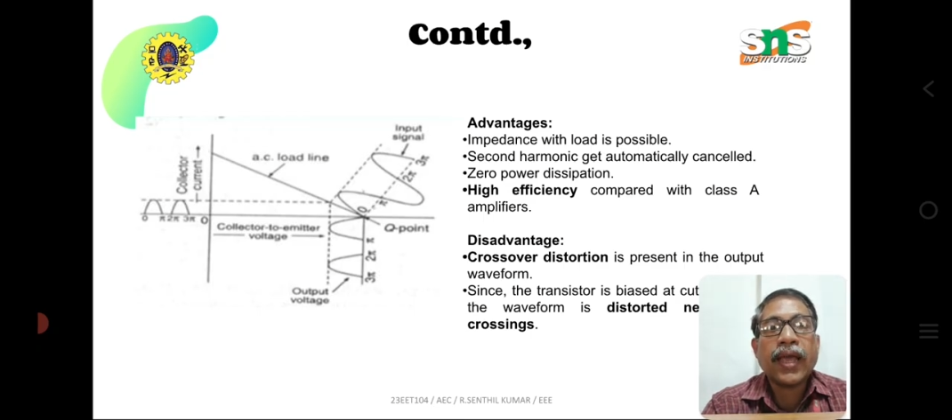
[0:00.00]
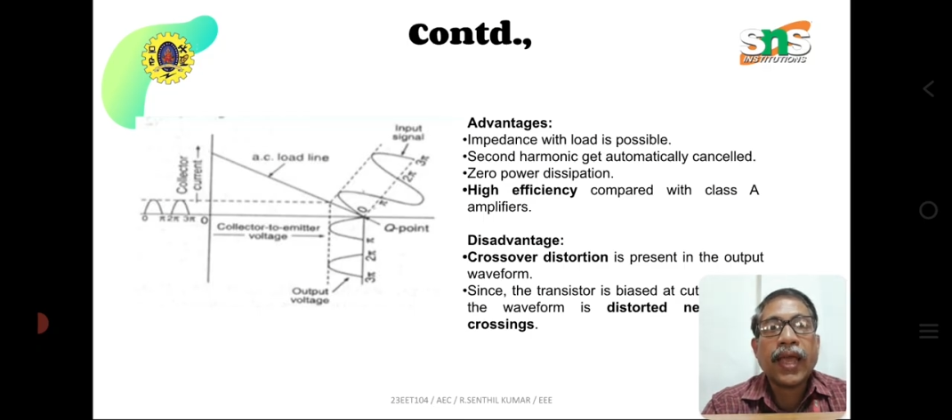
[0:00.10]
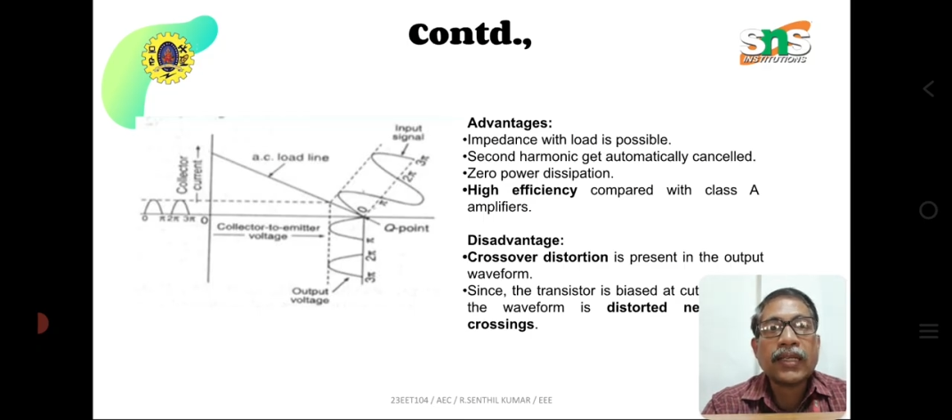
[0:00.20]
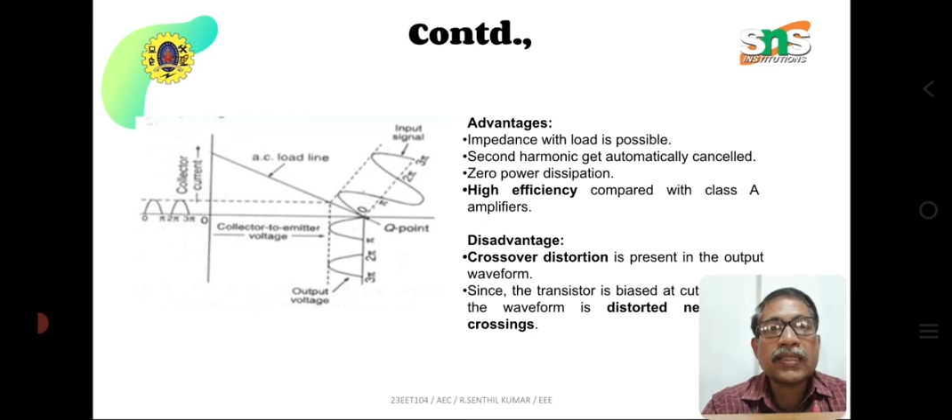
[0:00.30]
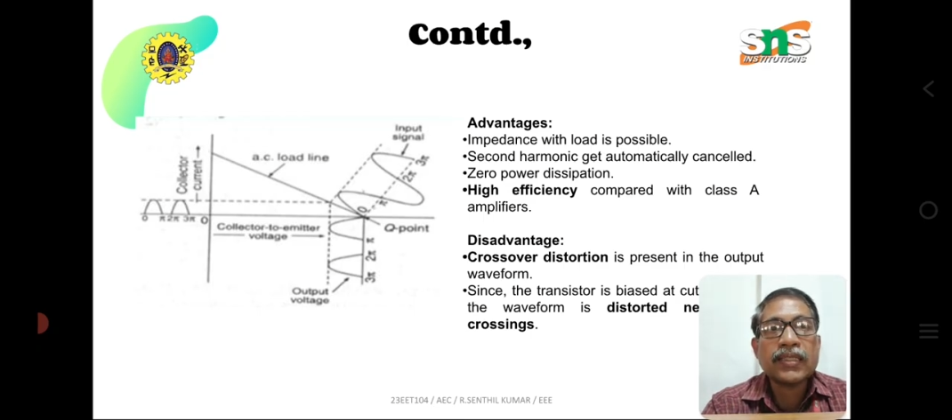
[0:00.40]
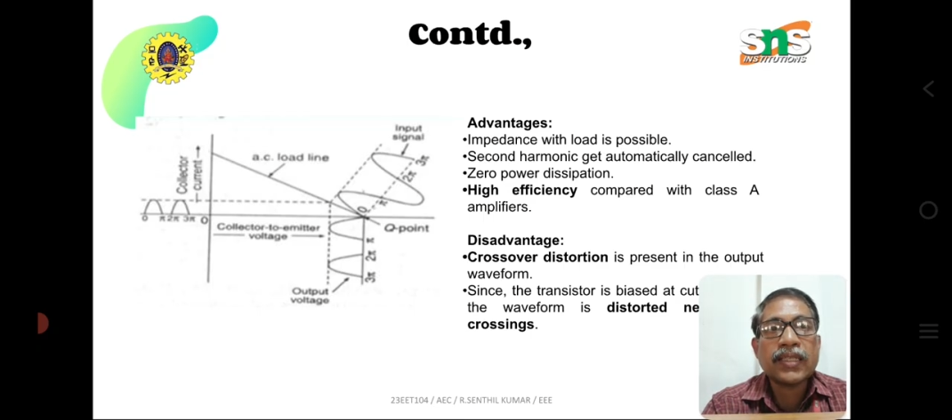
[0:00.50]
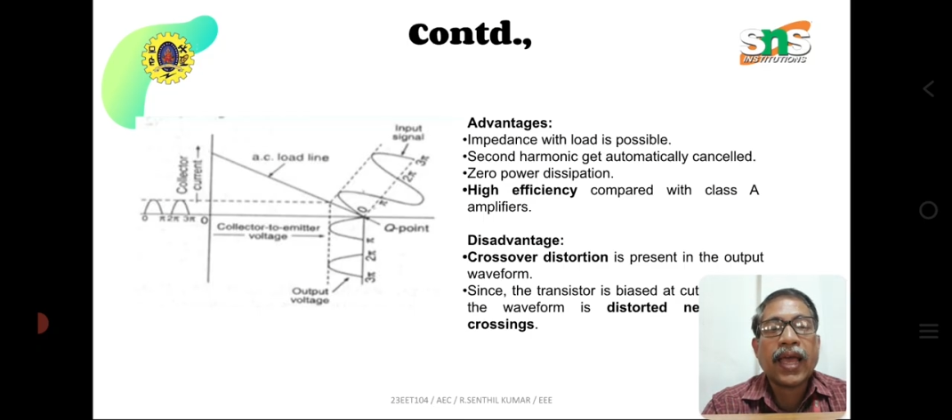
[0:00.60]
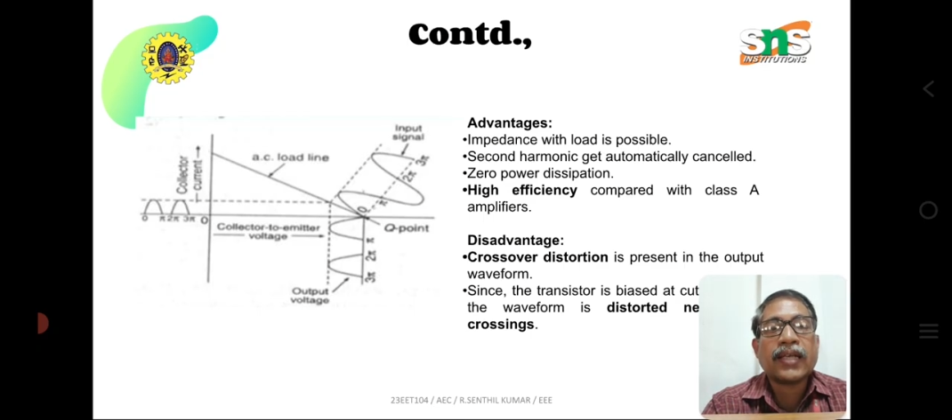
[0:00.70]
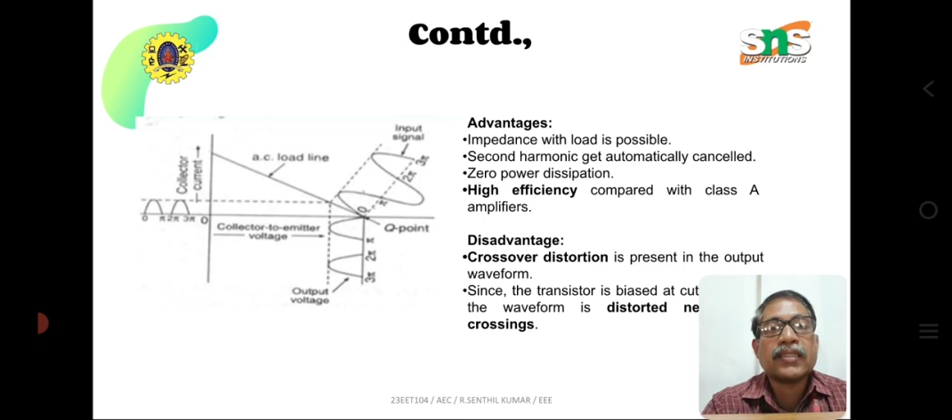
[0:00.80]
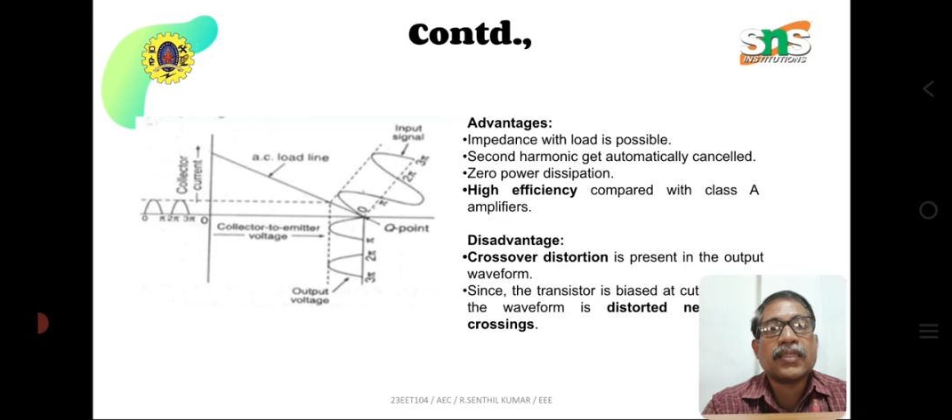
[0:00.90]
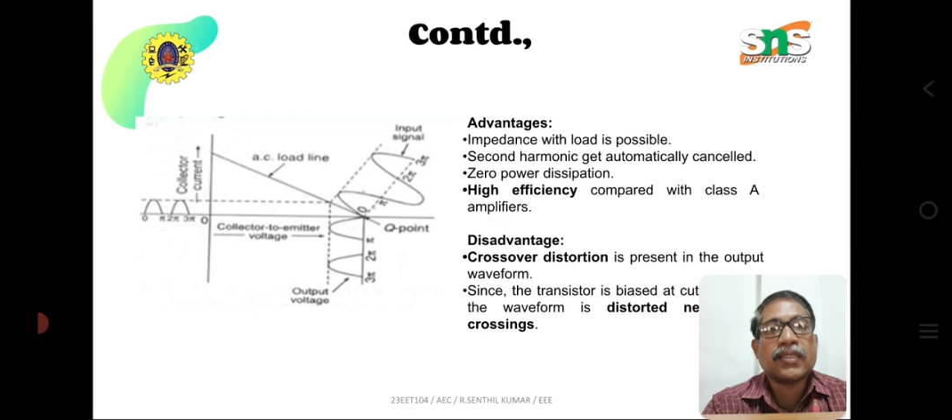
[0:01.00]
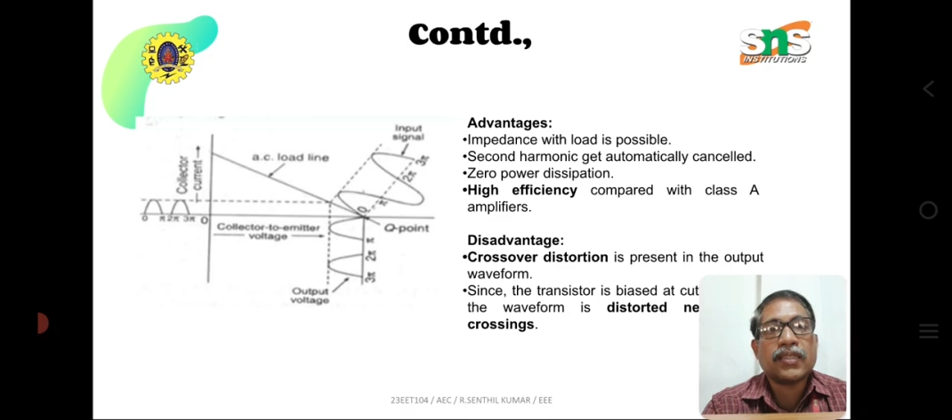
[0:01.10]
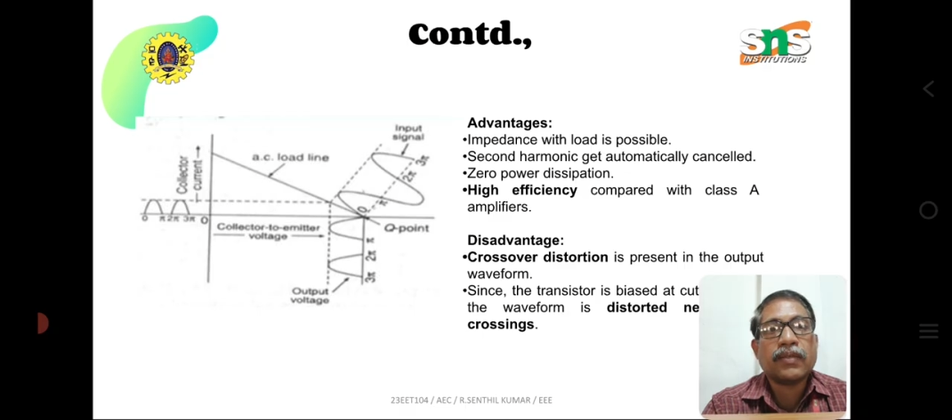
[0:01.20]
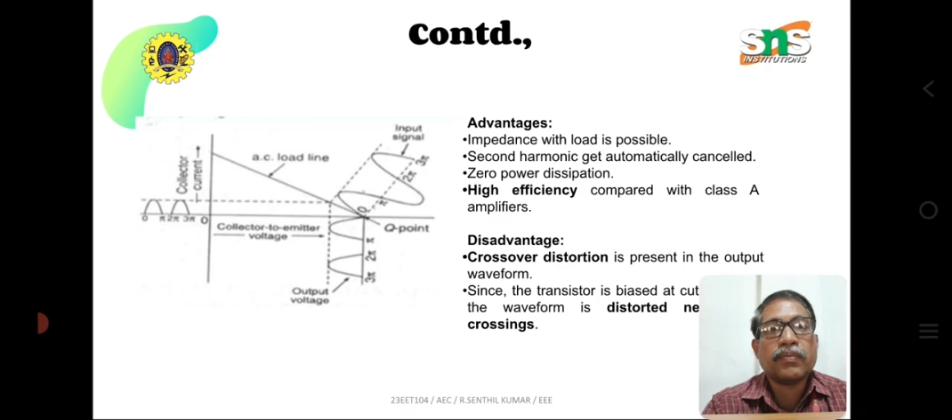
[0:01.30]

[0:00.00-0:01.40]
x-axis.